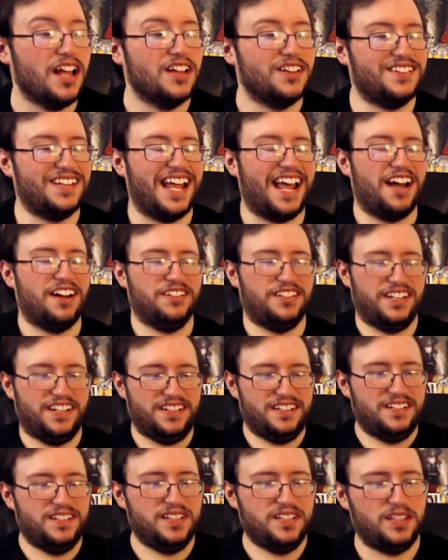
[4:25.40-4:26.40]
Nailed
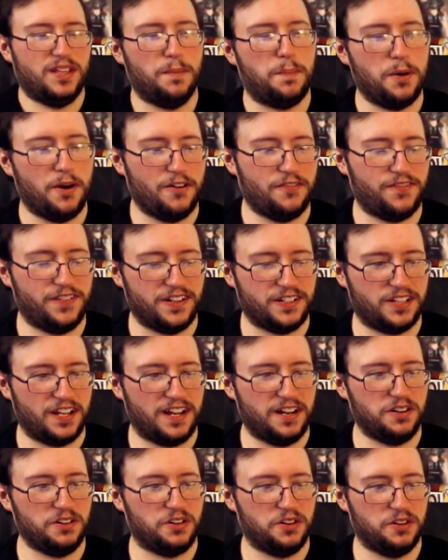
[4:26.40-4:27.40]
it. The perfect
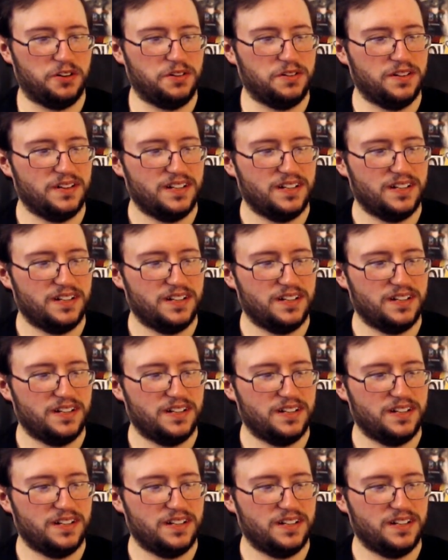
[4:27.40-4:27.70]
hairdo.